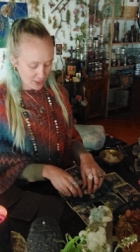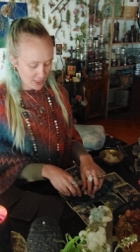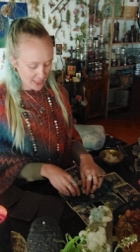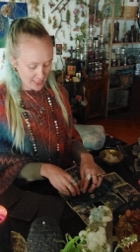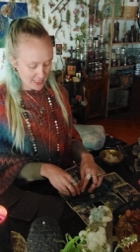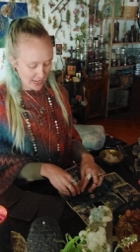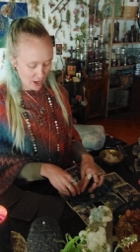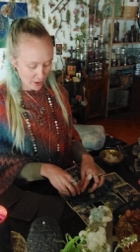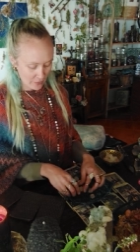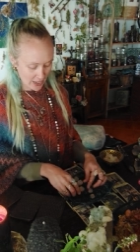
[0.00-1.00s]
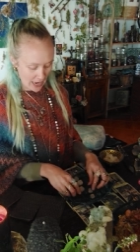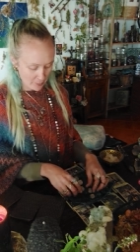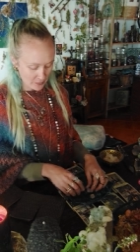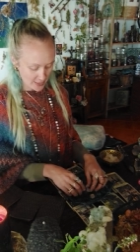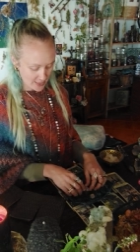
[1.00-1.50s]
you need to
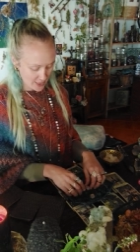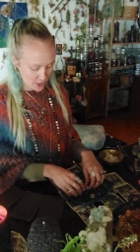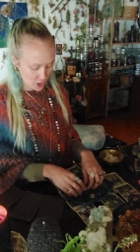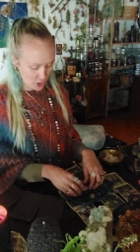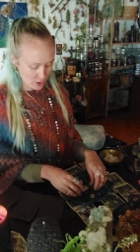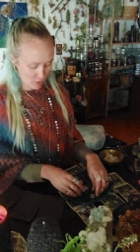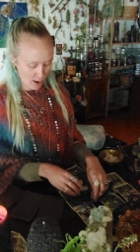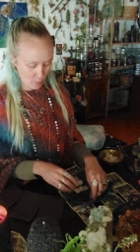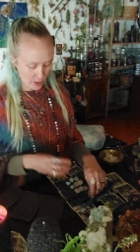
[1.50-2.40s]
overcome these issues, right?